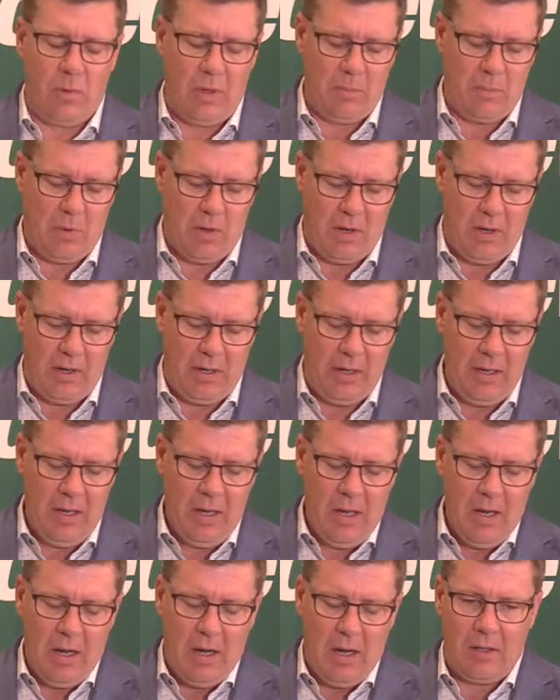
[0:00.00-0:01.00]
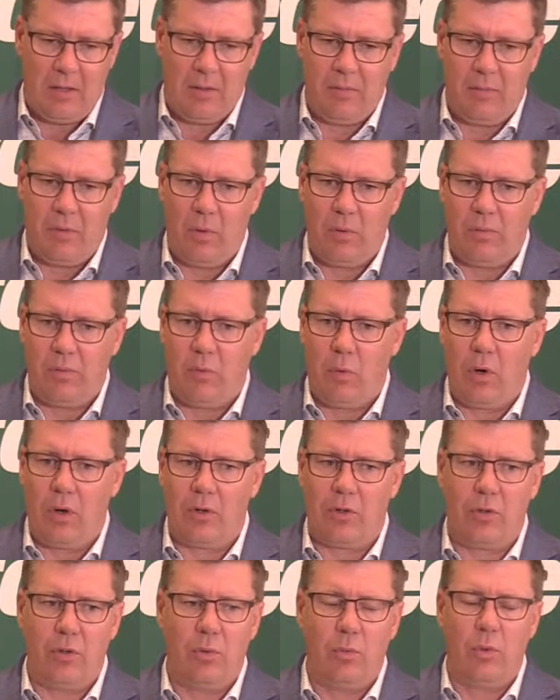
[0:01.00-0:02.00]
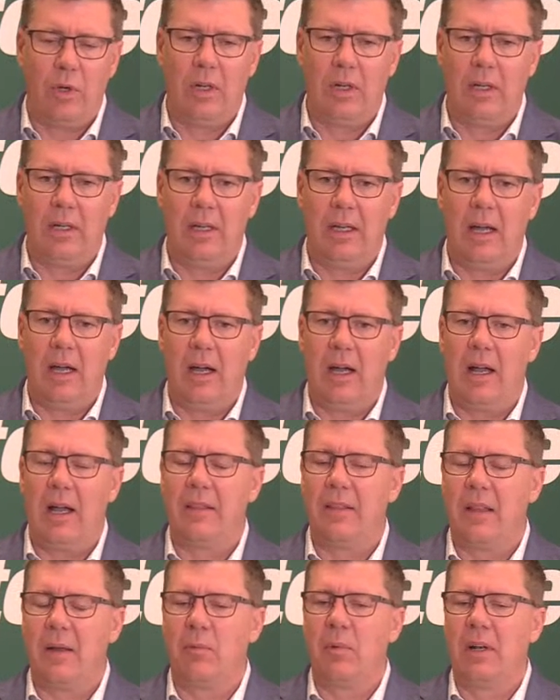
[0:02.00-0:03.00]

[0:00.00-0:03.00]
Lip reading: One party to vote for that